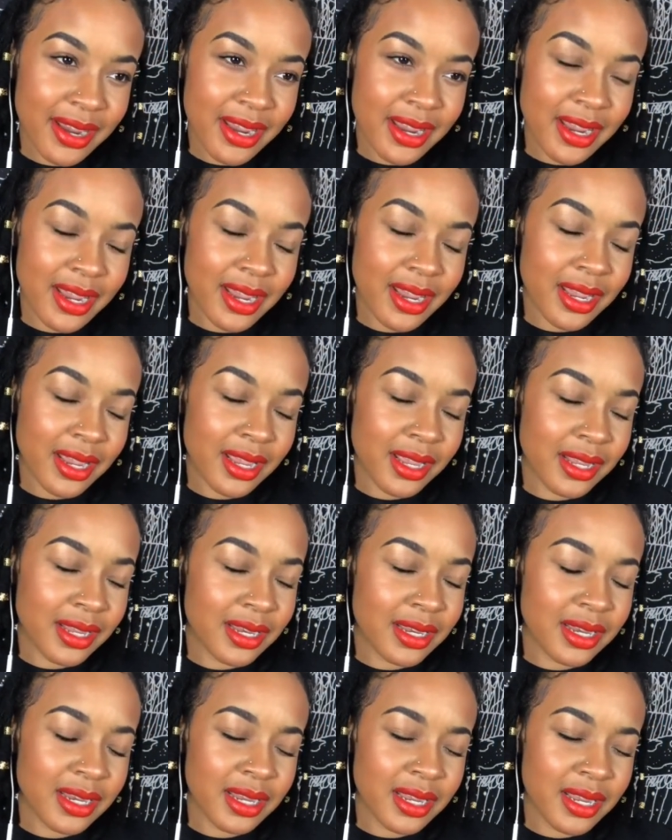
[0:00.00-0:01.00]
And
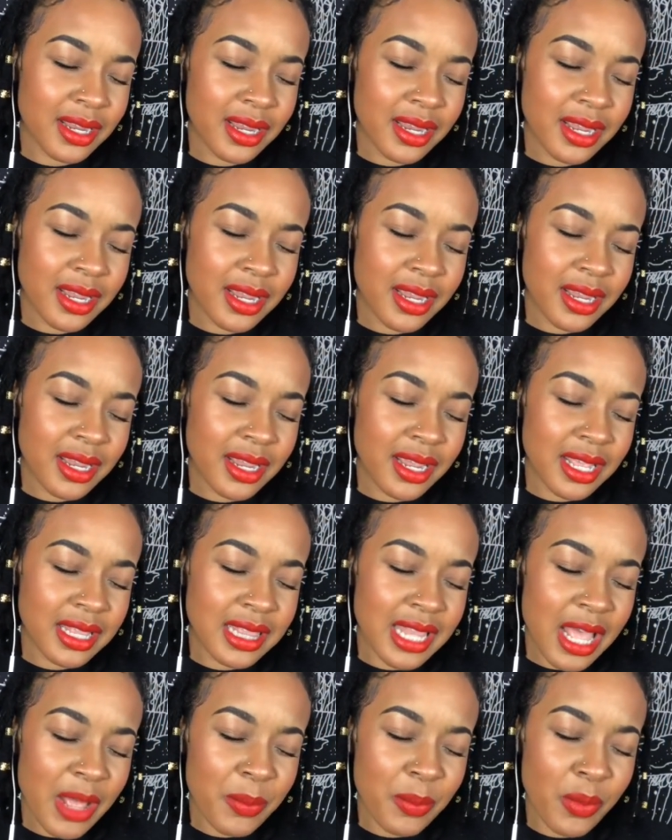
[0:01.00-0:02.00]
in
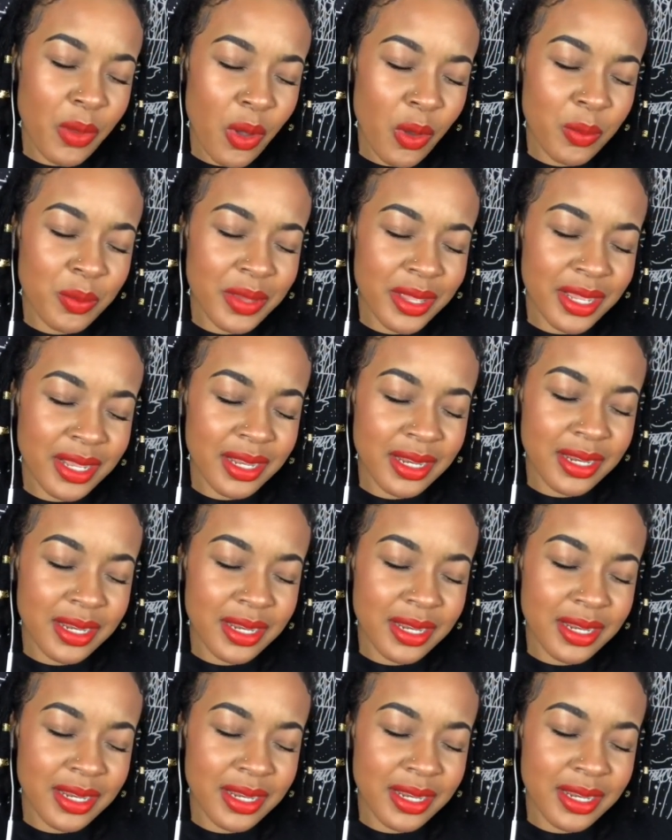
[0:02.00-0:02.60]
that moment,